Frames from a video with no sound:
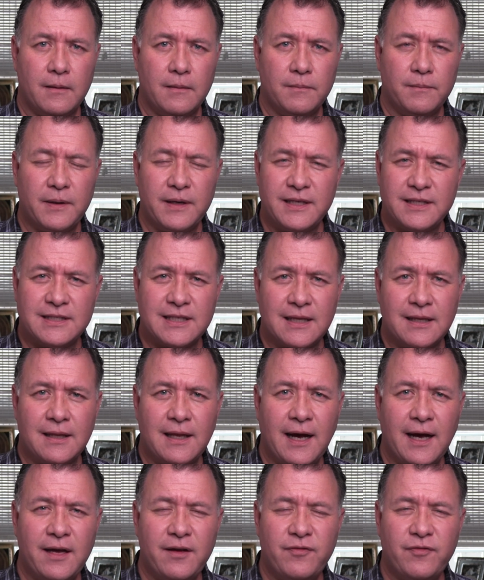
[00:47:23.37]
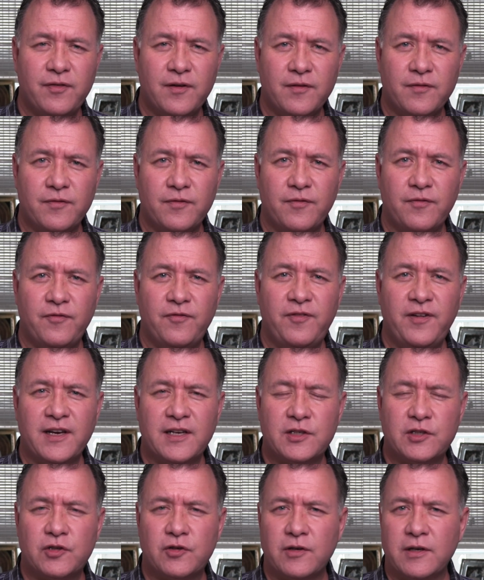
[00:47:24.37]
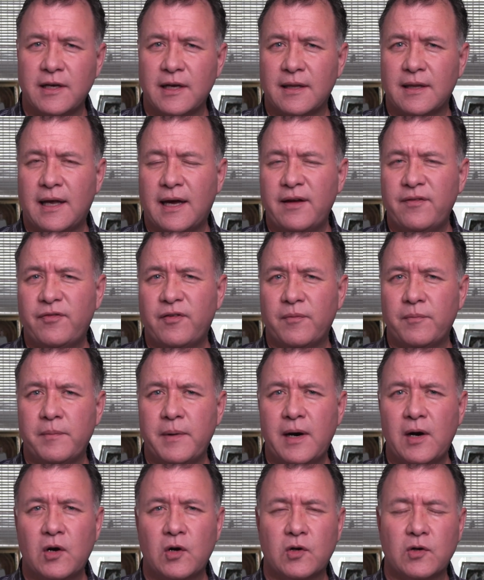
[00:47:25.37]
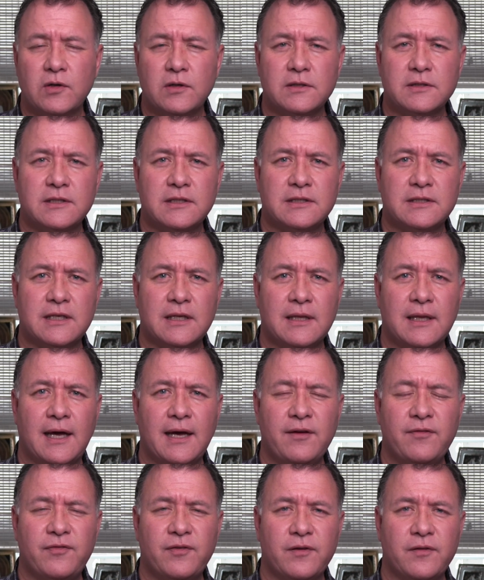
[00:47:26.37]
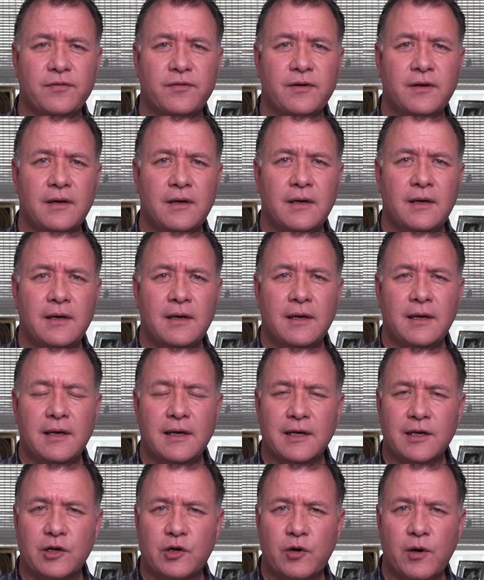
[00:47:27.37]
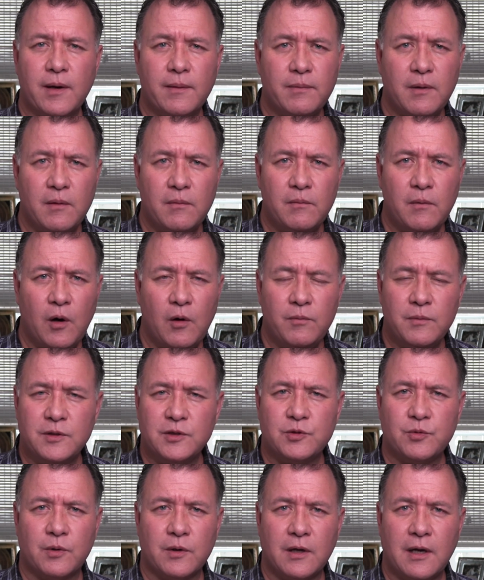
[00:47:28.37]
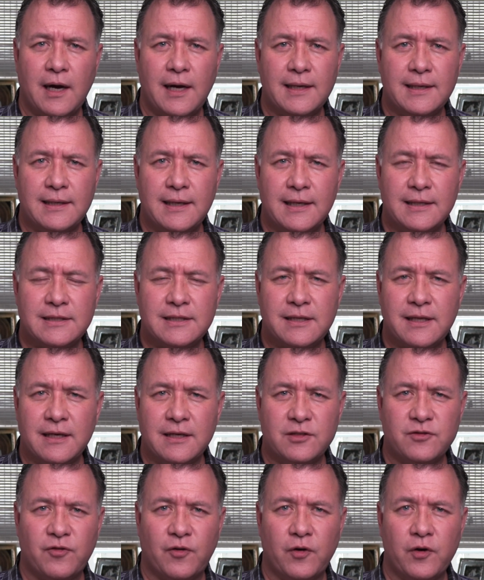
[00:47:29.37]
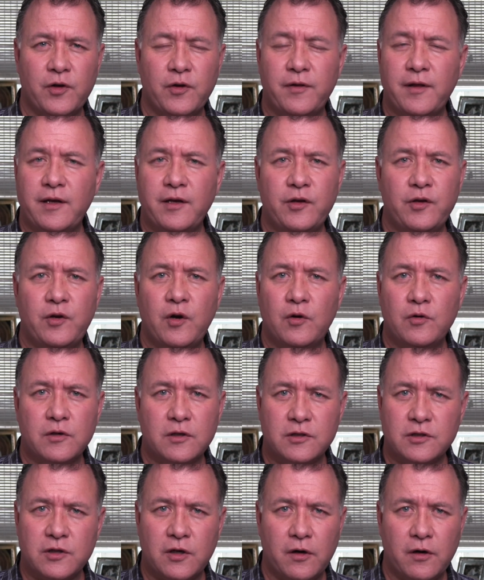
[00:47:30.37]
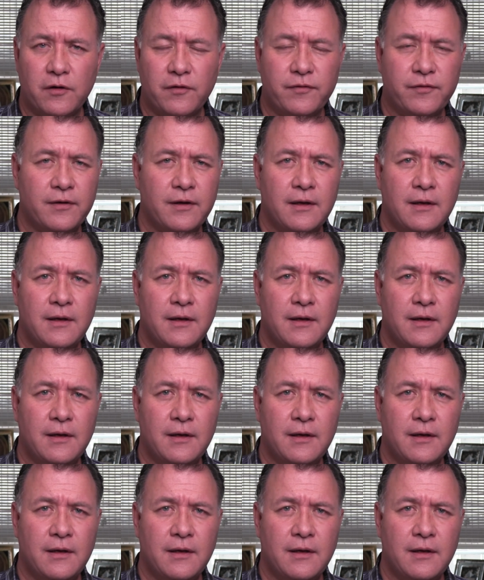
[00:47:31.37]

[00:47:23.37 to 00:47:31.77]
But it's a life of victory, a life of miracles. It's a life of incredible moments where God does things for you that you don't deserve